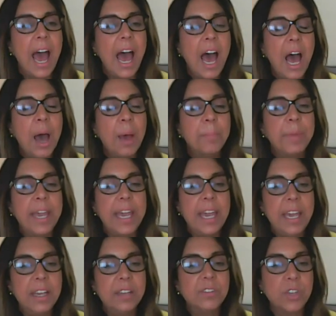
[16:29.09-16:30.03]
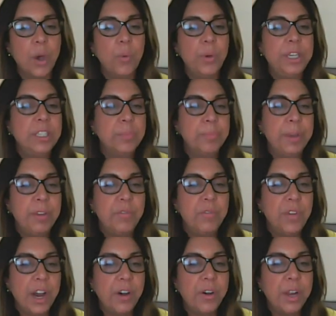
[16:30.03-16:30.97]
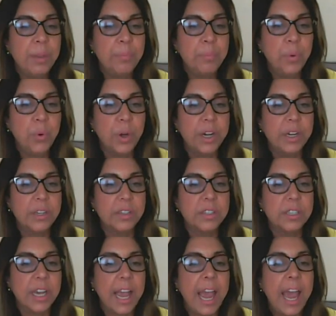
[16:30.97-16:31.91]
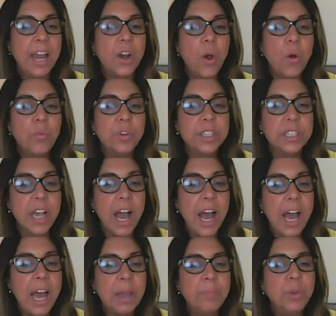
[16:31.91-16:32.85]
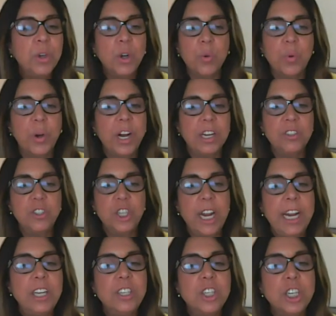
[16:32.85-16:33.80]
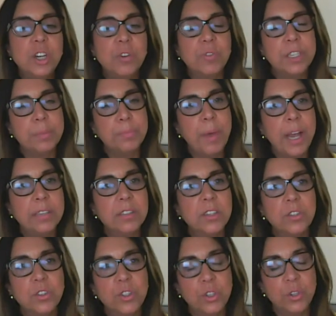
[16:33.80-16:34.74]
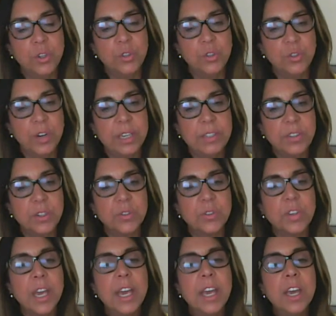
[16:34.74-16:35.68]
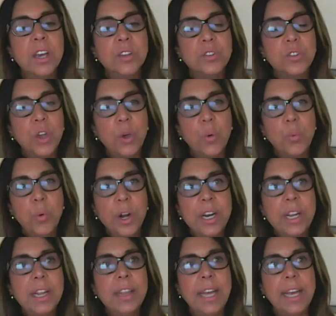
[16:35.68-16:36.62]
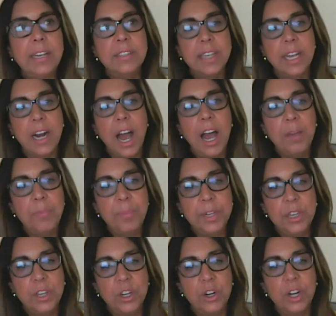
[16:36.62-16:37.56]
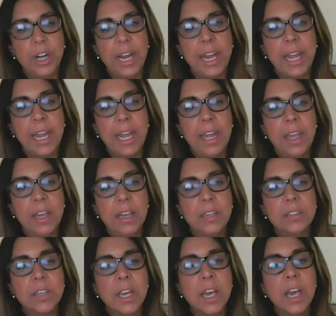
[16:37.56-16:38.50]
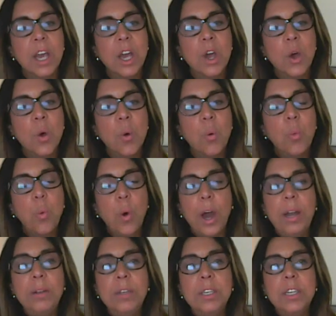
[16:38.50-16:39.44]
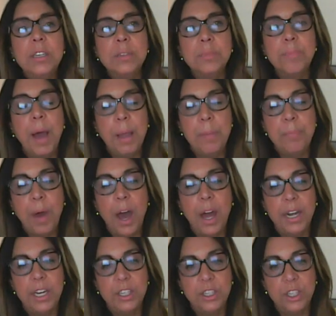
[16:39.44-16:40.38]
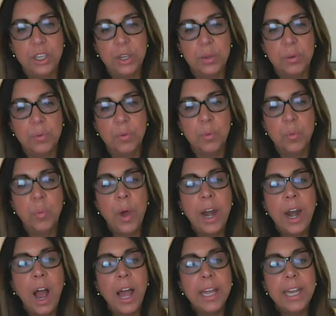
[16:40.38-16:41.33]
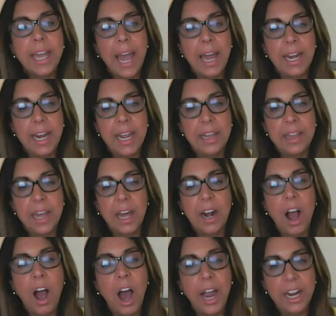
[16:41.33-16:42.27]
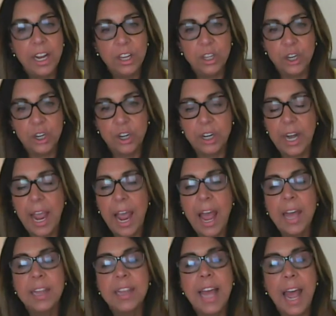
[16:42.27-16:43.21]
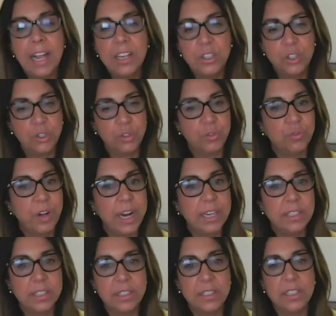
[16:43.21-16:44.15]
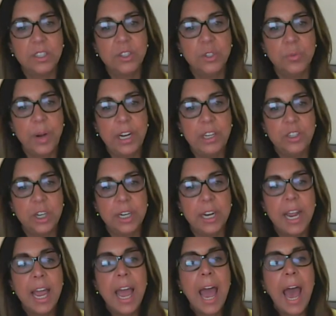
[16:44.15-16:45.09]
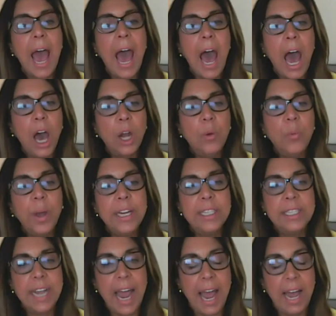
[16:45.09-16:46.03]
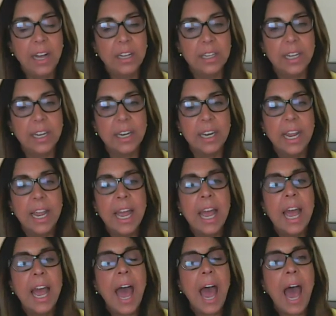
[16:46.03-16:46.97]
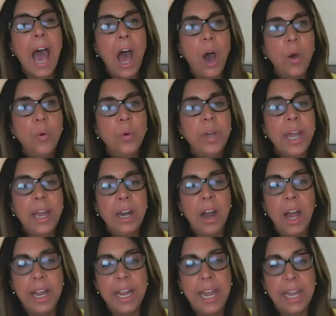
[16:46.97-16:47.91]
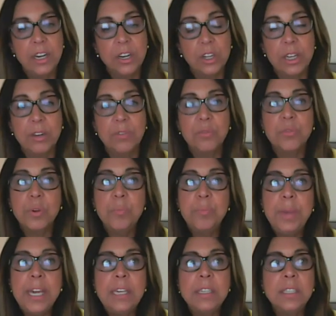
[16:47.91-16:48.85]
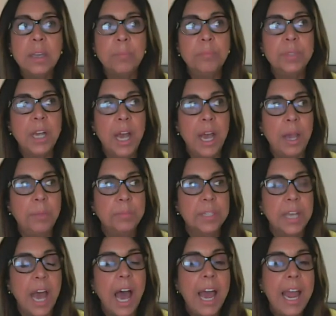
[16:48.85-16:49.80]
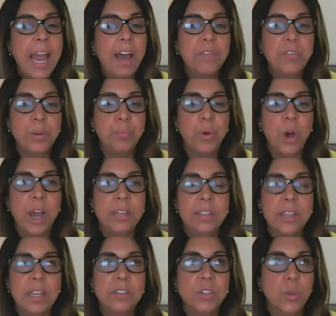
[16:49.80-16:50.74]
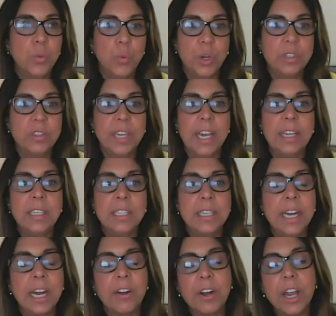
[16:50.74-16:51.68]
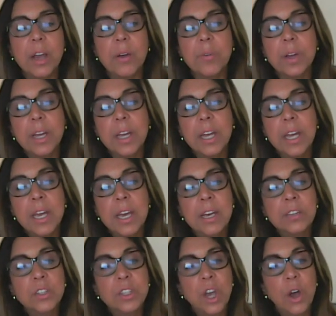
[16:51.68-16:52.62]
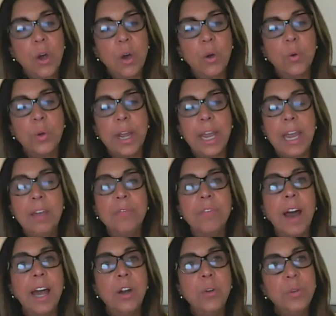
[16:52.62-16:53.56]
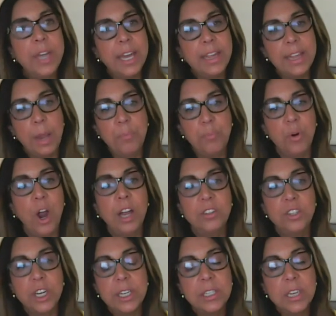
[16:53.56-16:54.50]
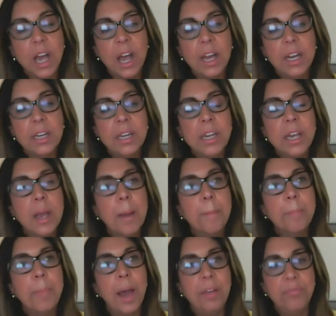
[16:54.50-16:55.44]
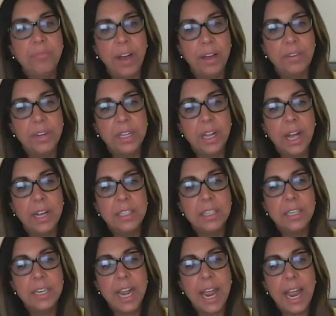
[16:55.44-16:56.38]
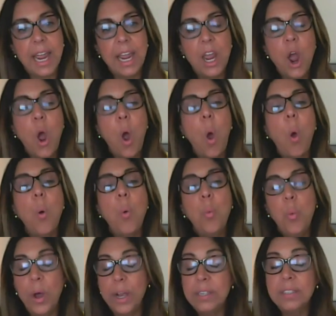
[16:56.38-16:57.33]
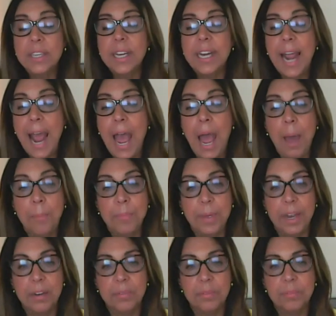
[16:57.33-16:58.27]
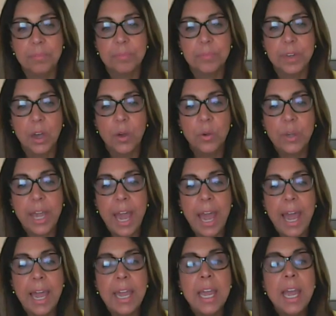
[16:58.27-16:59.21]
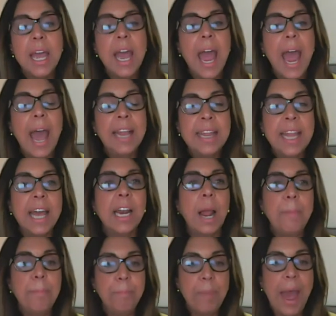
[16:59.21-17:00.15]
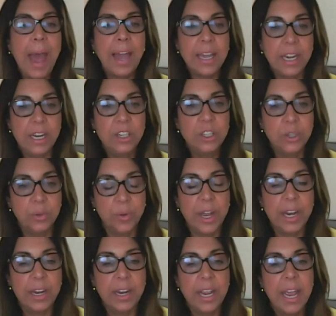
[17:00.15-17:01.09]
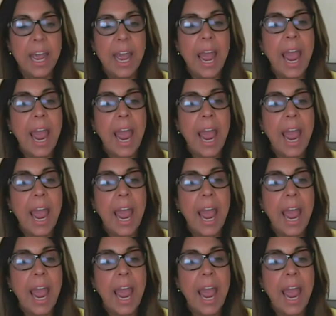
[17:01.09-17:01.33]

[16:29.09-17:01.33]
Um, is going to be very important. And over time, you can work on changing your responses to those stressors. So, one of the things that I've been learning is what does my body do when I get in that high alert and that stress situation? How do I tackle it? How can I handle it? For me, sometimes I have to process the worst case scenario. So if I don't get that project done by five o'clock today, what's going to happen? Okay. And then I back into it.